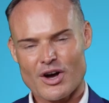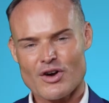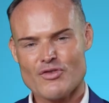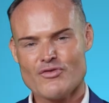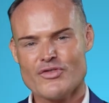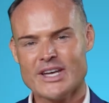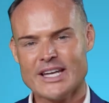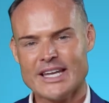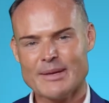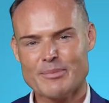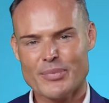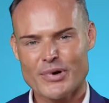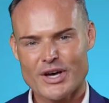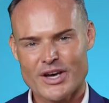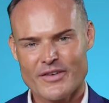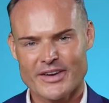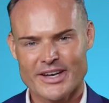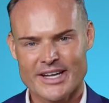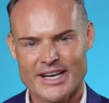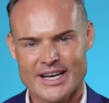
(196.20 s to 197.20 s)
are really
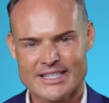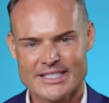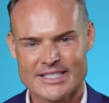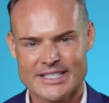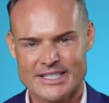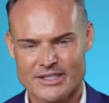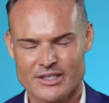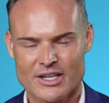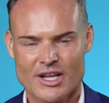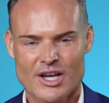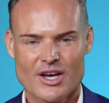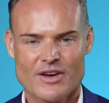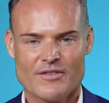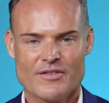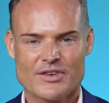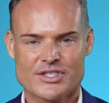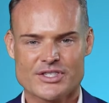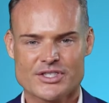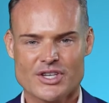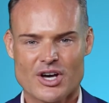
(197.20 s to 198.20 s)
perfectly ideal
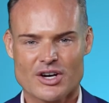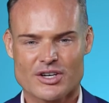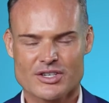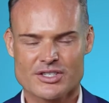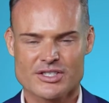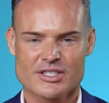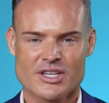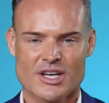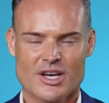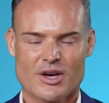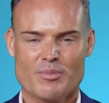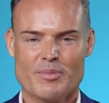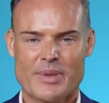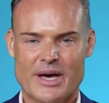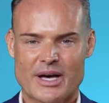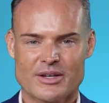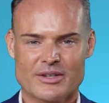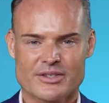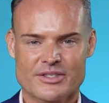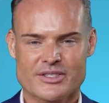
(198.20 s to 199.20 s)
for socks,
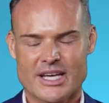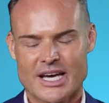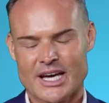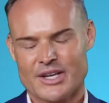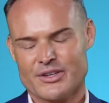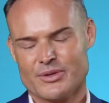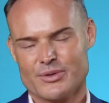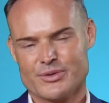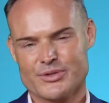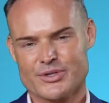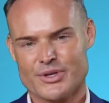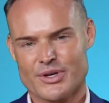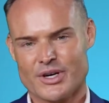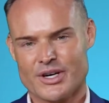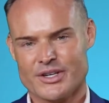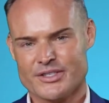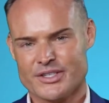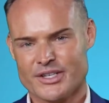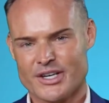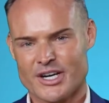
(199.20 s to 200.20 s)
belts and also your
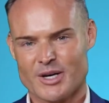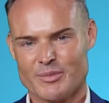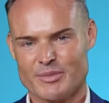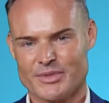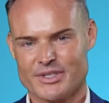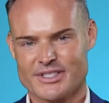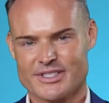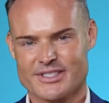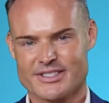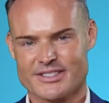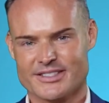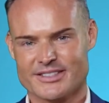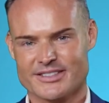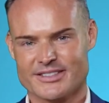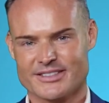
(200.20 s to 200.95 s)
undergarments.